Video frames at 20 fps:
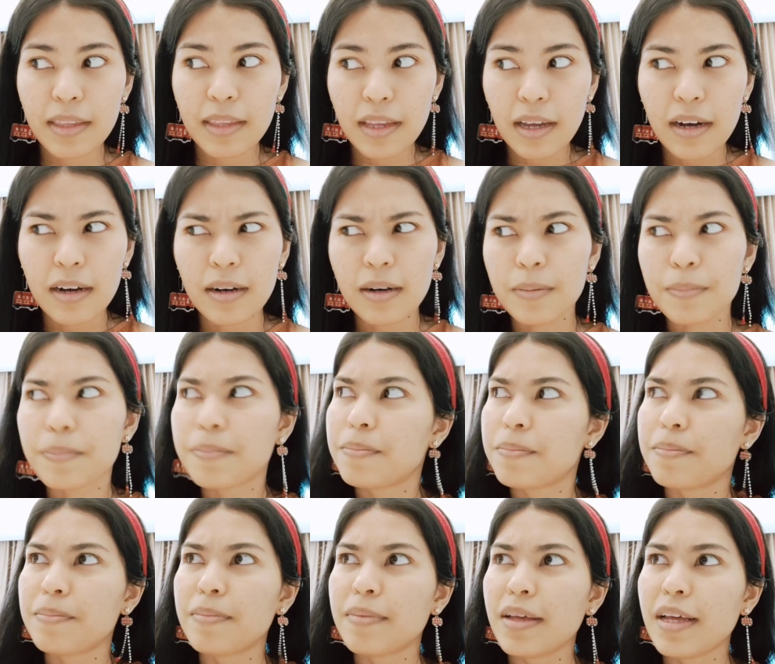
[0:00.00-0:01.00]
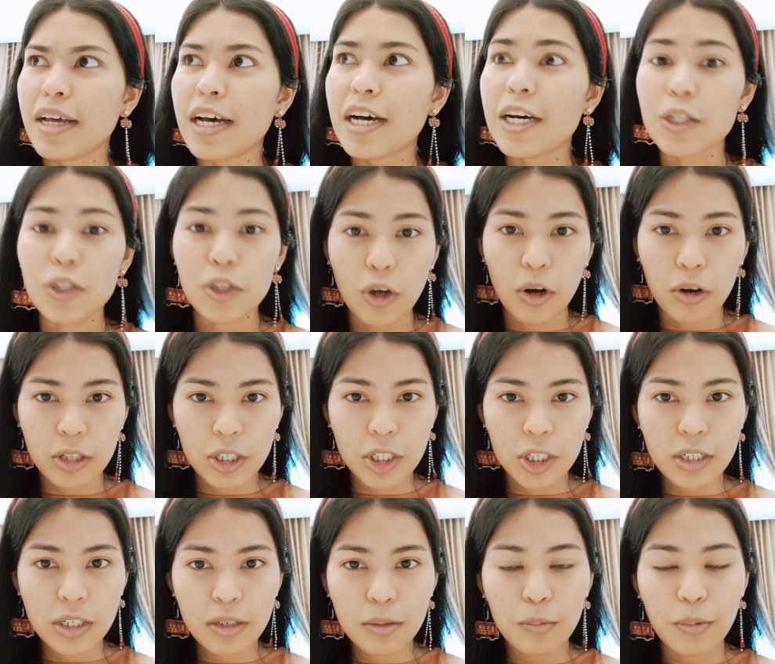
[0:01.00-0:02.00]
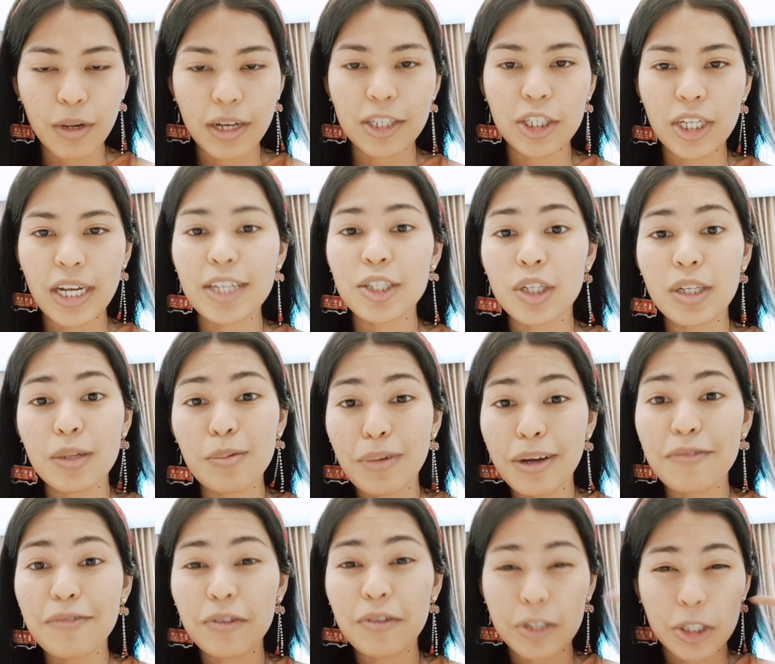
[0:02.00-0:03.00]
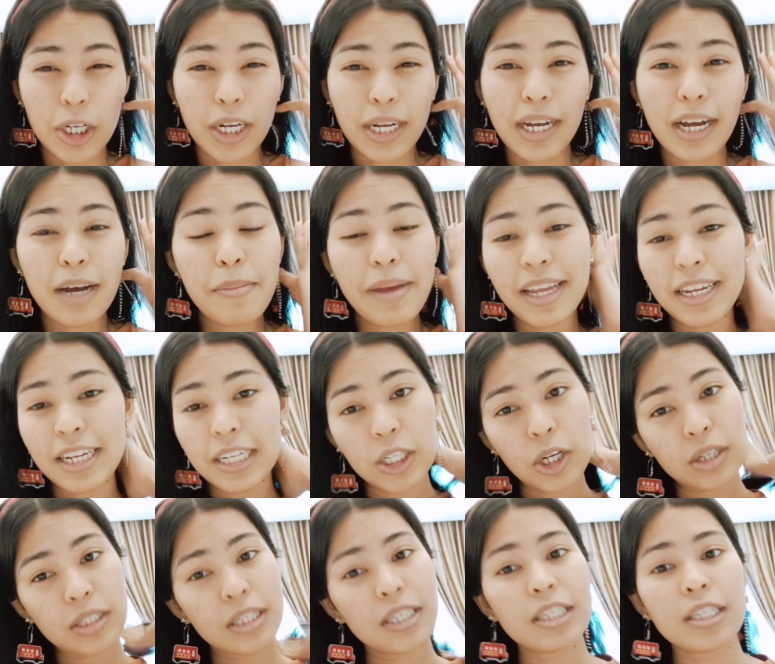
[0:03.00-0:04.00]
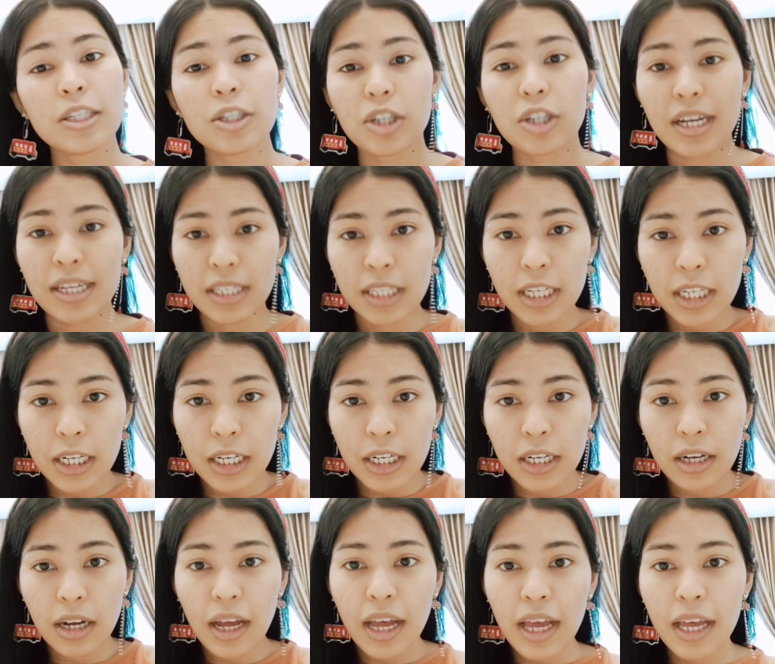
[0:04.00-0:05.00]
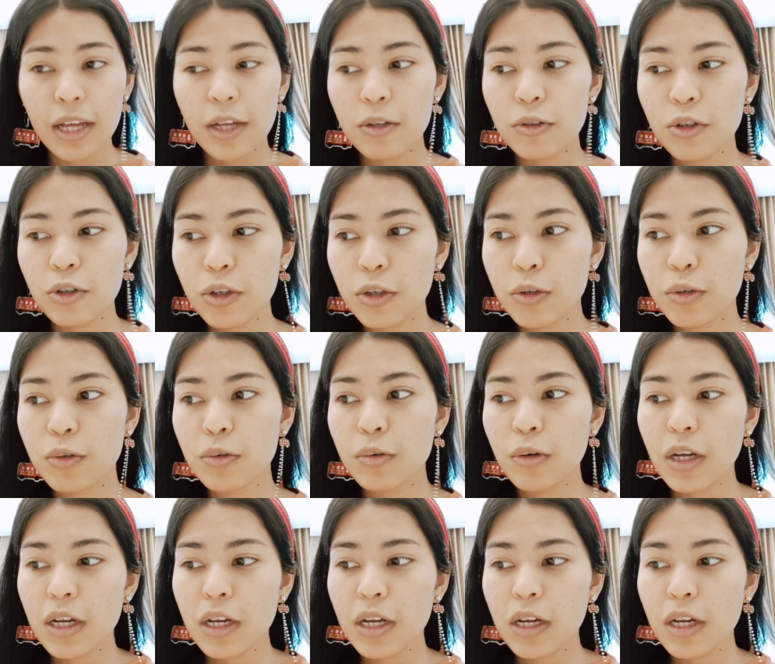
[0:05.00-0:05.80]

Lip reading: a doctor, where she actually went for a checkup, and the doctor suggested her to